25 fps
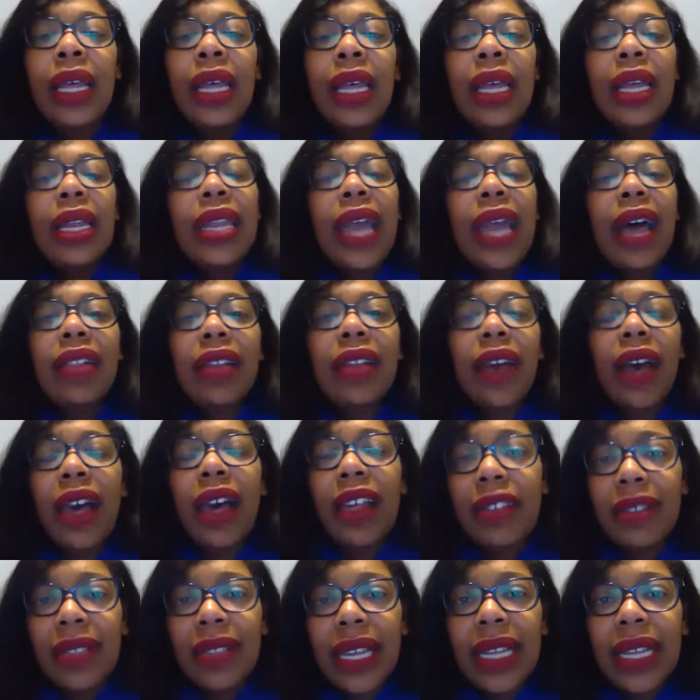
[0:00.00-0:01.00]
Now, the
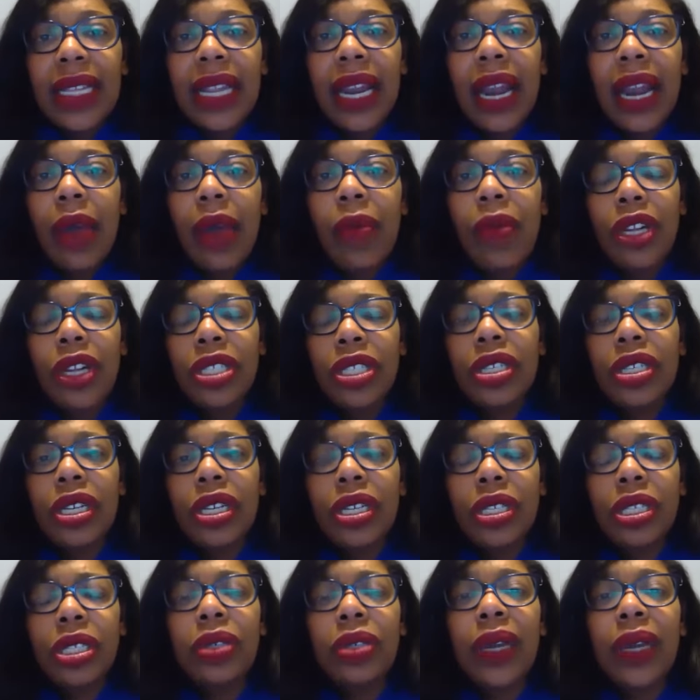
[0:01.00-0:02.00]
other thing that I want you to
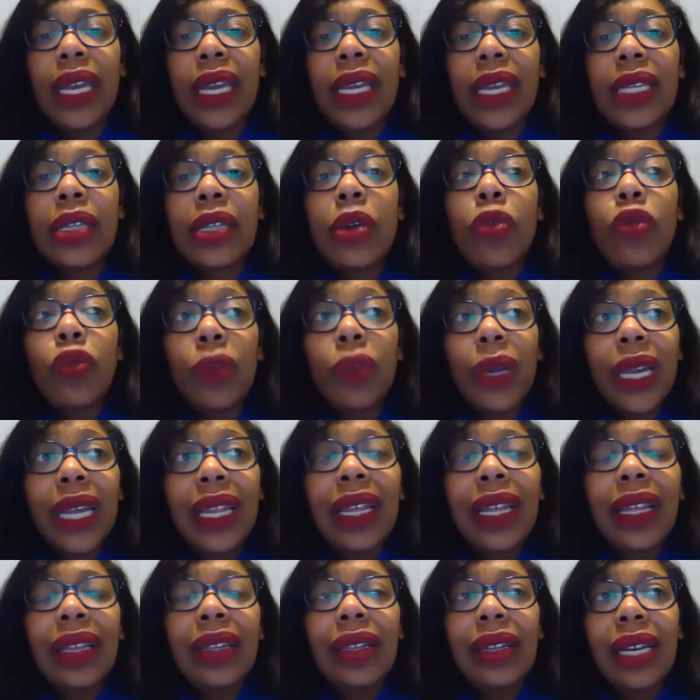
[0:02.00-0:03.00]
do is
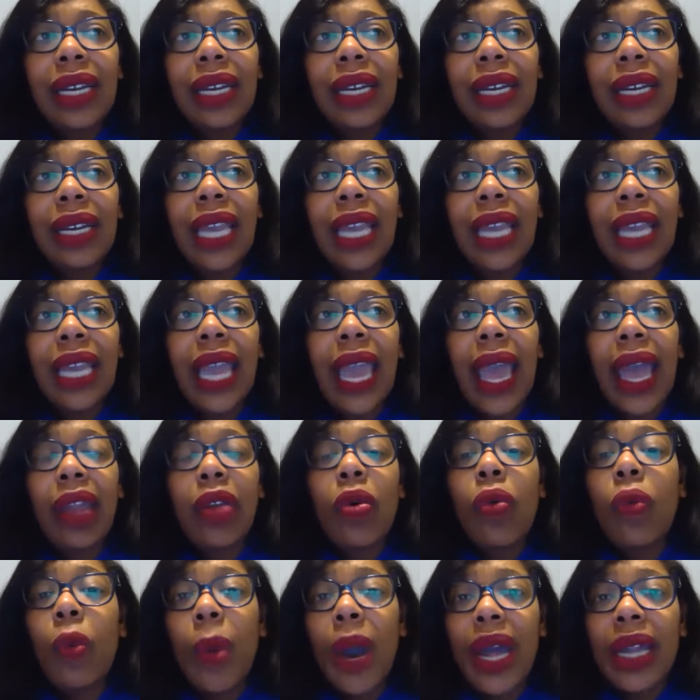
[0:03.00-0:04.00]
really look at
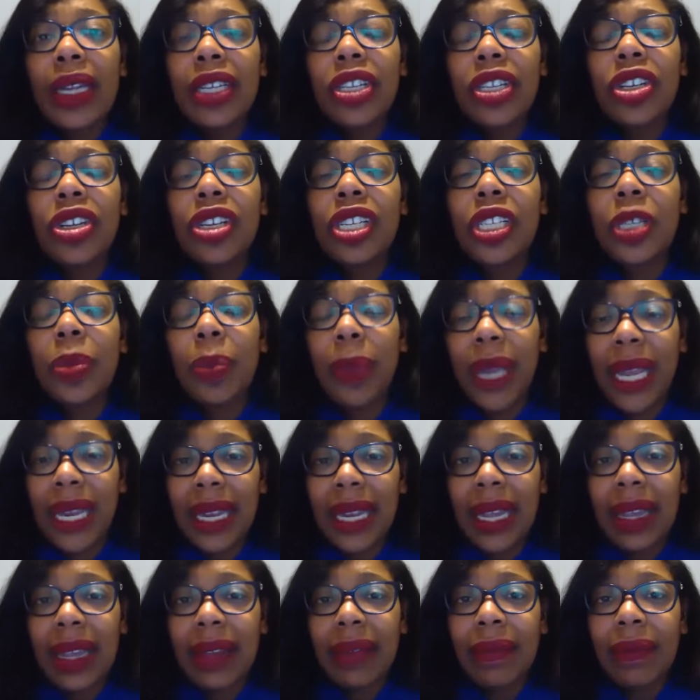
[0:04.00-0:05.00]
what you're
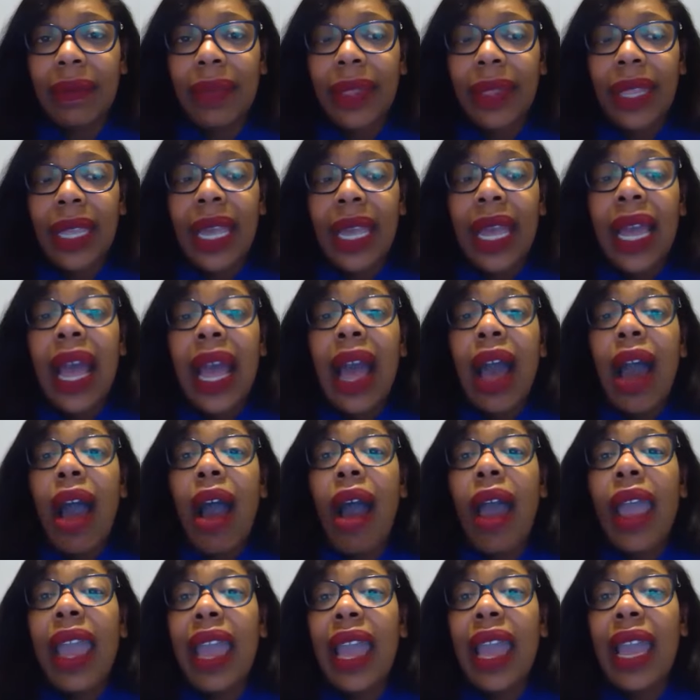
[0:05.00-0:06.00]
spending.
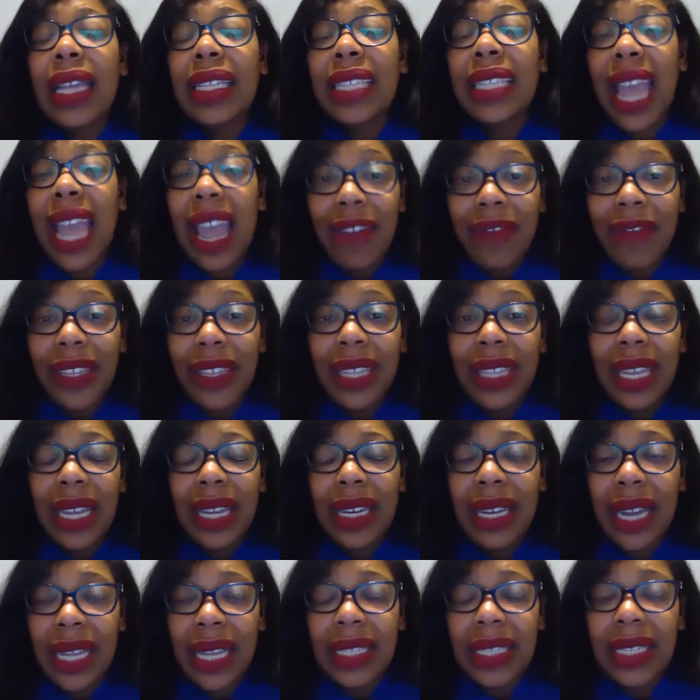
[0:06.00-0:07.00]
Is everything
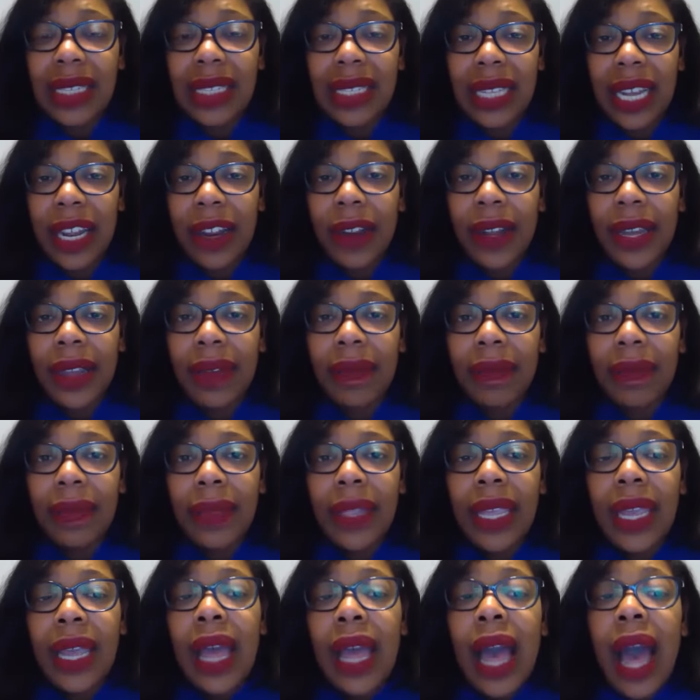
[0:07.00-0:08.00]
necessary?
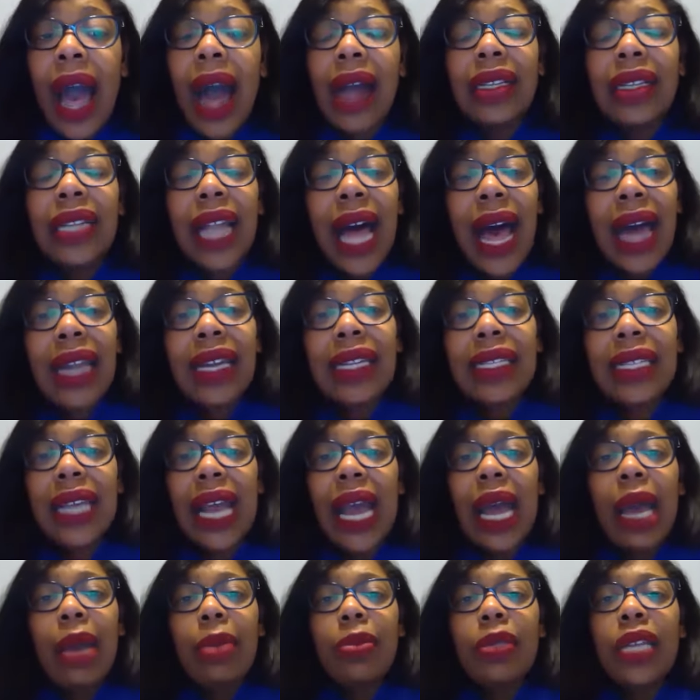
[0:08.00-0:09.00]
A lot of
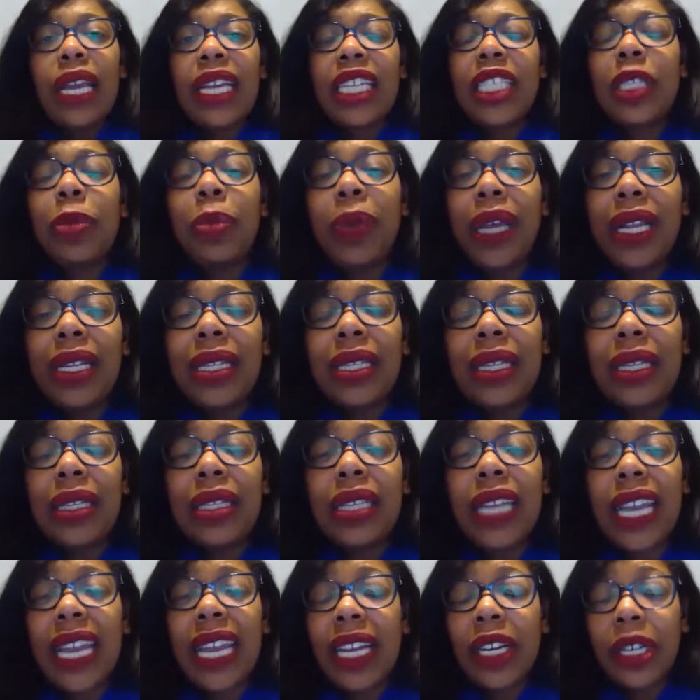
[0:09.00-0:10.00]
times expenses
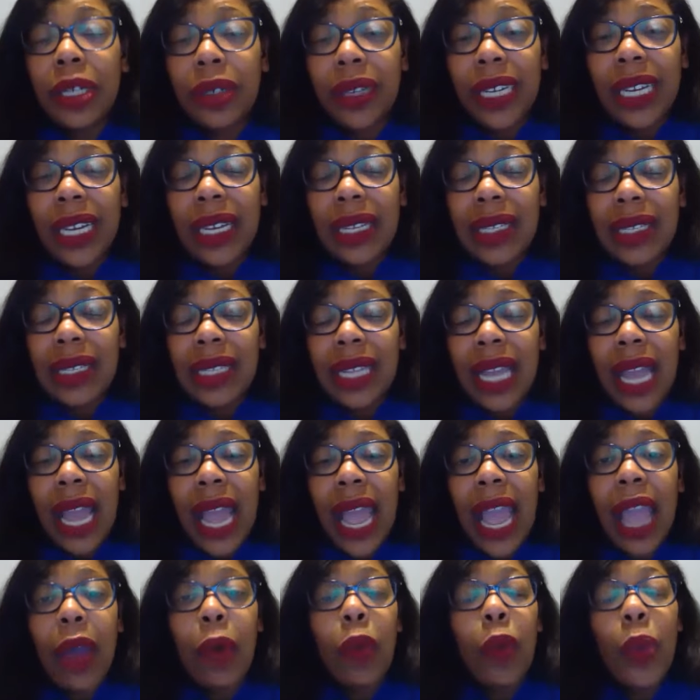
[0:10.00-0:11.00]
increase
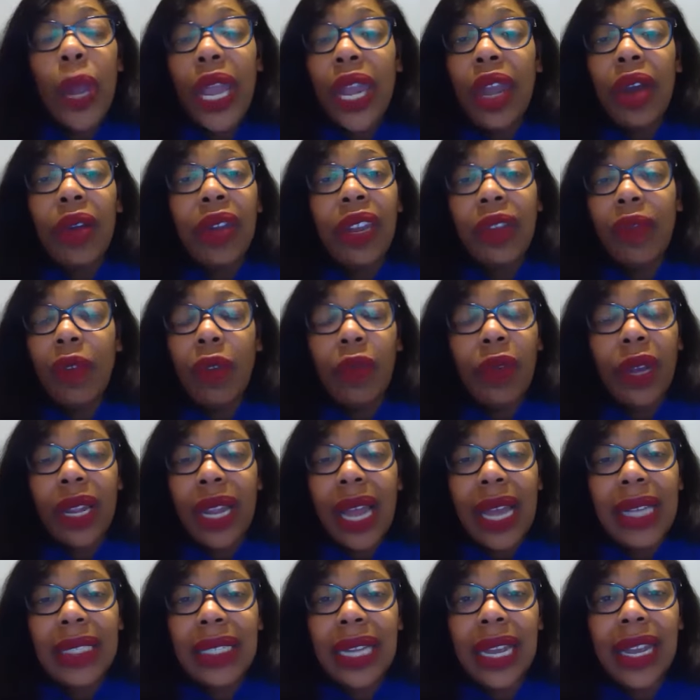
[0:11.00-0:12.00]
and we don't even
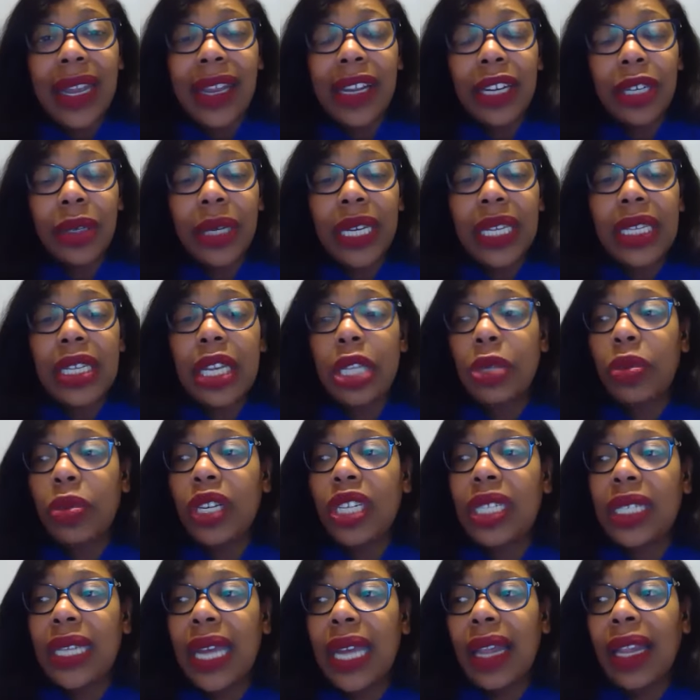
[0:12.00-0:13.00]
realize they increase because we're
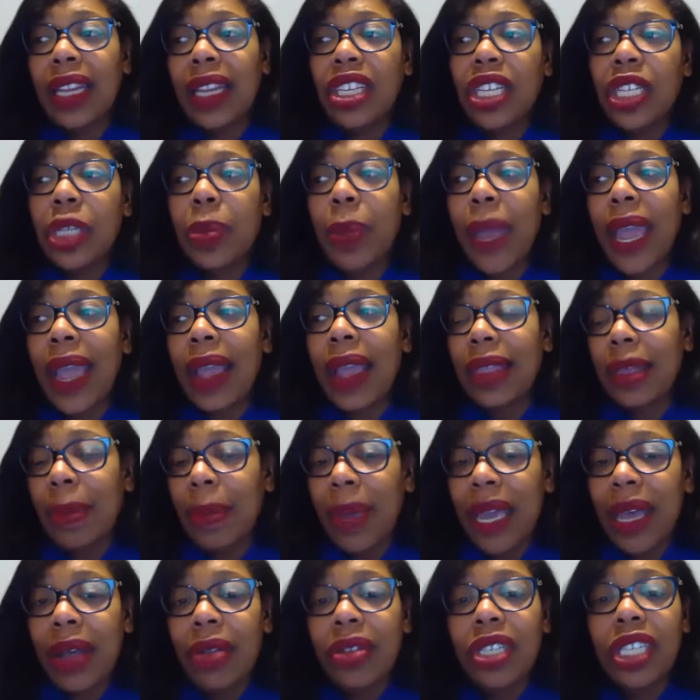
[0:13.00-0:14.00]
steadily just paying the
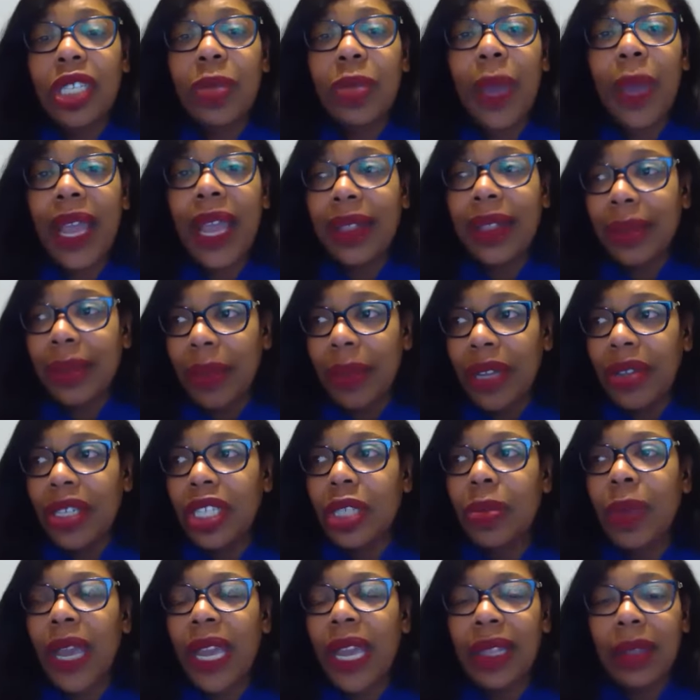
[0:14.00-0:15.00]
bill, just paying the bill,
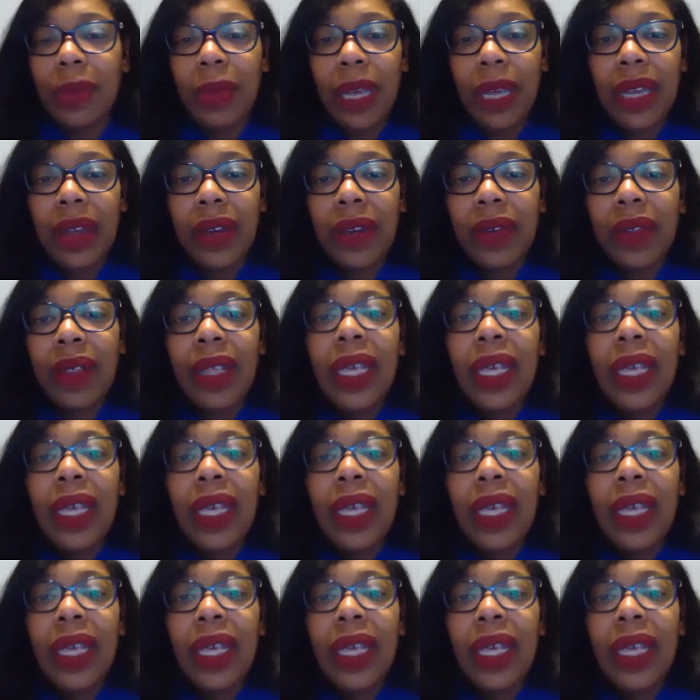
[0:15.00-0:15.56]
just paying the bill.